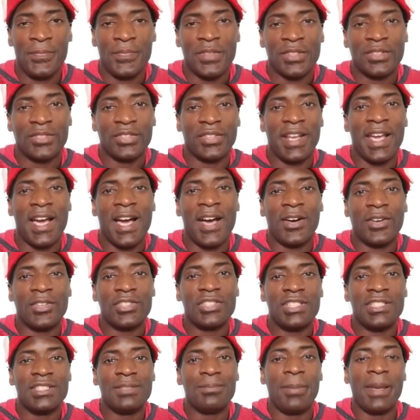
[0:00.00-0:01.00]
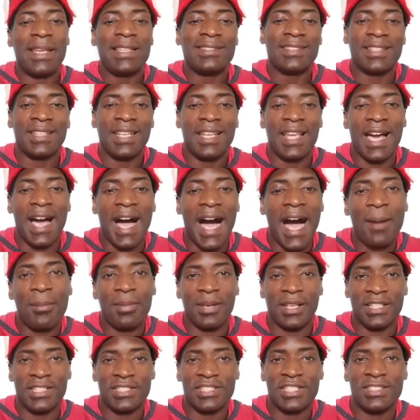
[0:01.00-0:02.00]
So now she's basically
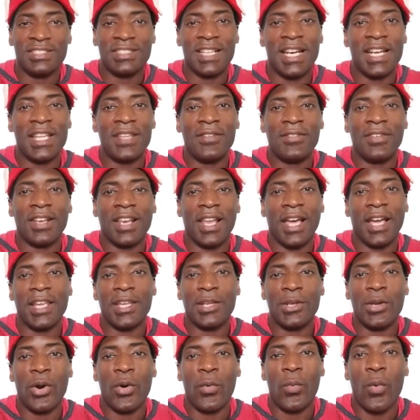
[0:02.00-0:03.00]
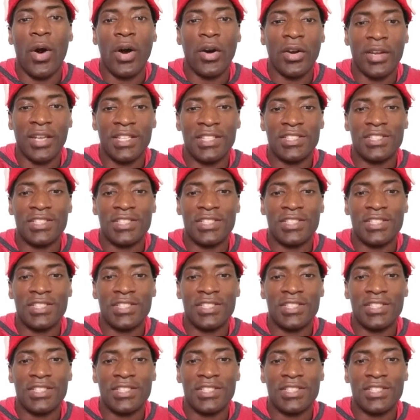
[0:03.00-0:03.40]
hobbling. She's not even like, walking.